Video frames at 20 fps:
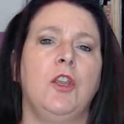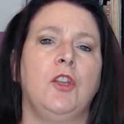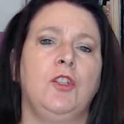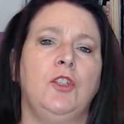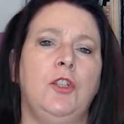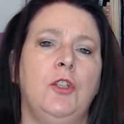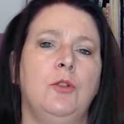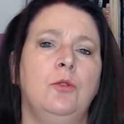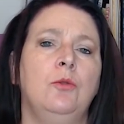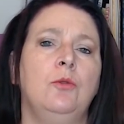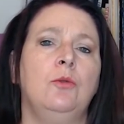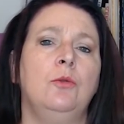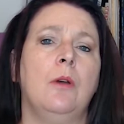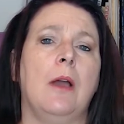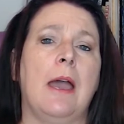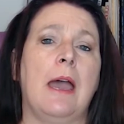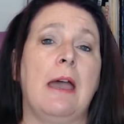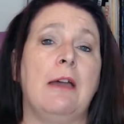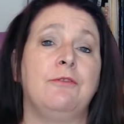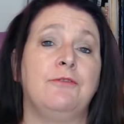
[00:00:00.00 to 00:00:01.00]
you
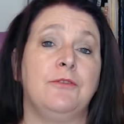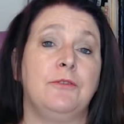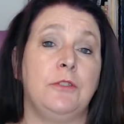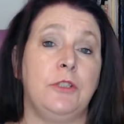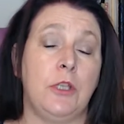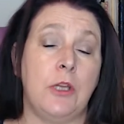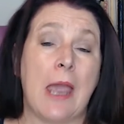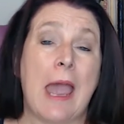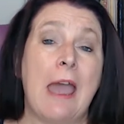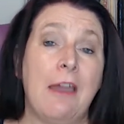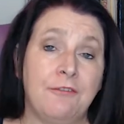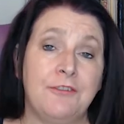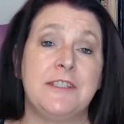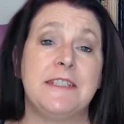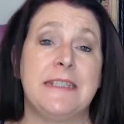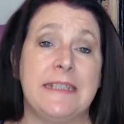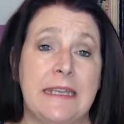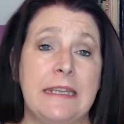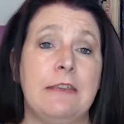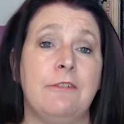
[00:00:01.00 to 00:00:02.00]
have
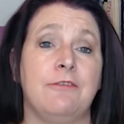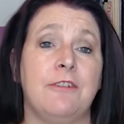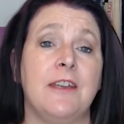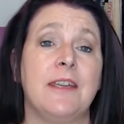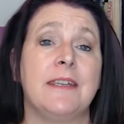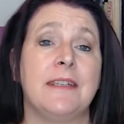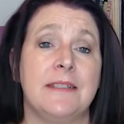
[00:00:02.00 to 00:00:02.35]
to give